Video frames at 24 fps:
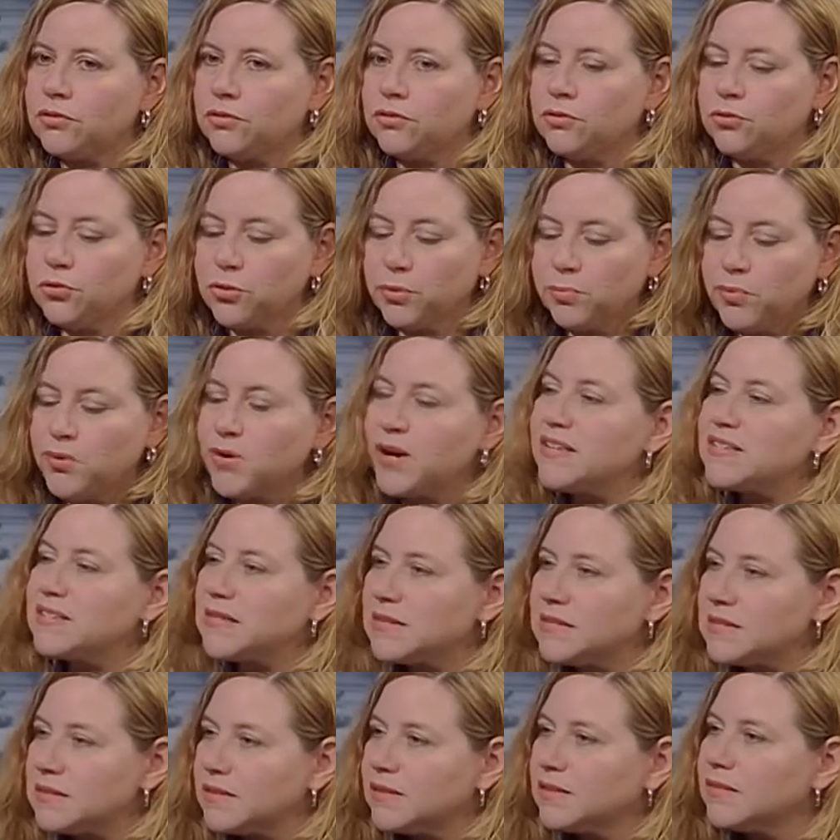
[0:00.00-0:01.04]
your
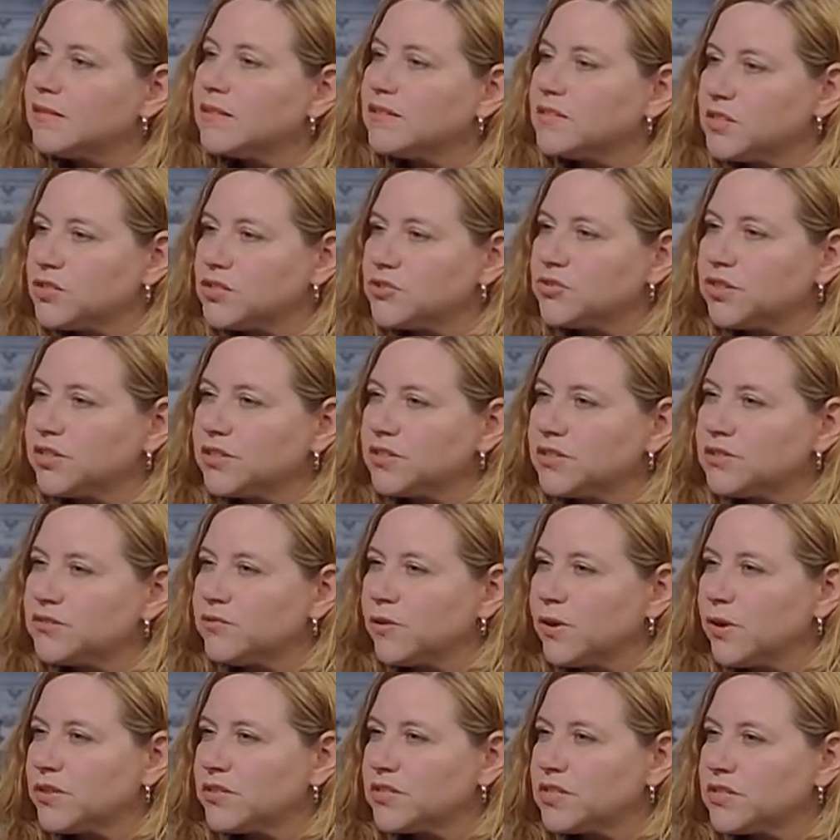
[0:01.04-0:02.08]
presence in the district as
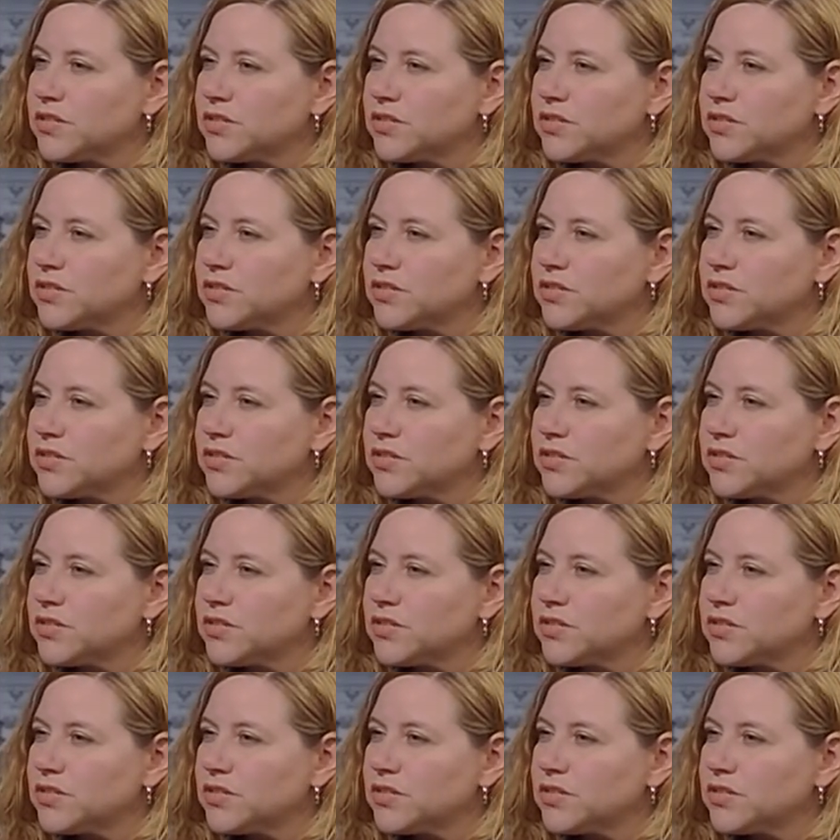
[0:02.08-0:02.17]
far as a